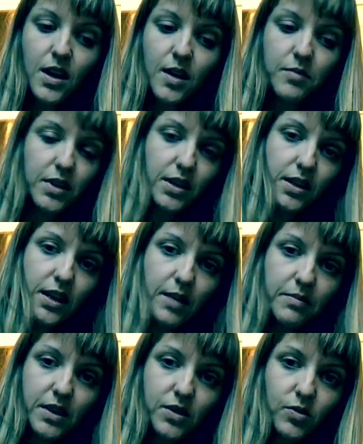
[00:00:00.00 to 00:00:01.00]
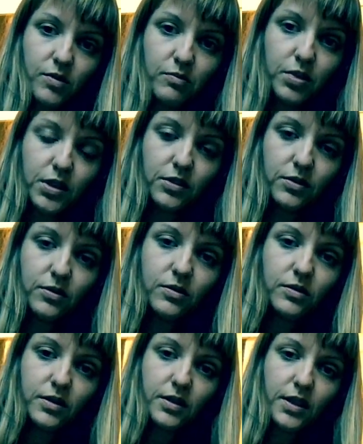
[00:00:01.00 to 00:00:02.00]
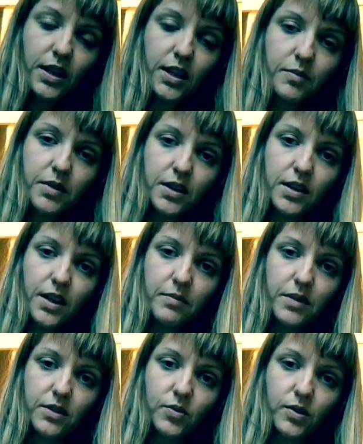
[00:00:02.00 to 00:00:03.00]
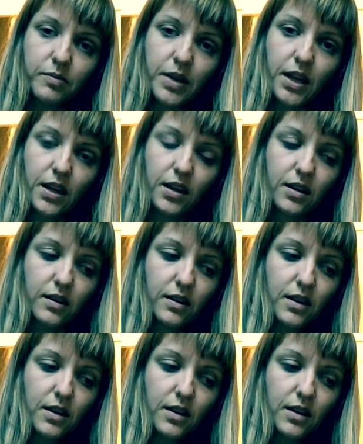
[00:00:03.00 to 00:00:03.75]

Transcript: I'm going to name this one blue, and I'm going to name this one pink.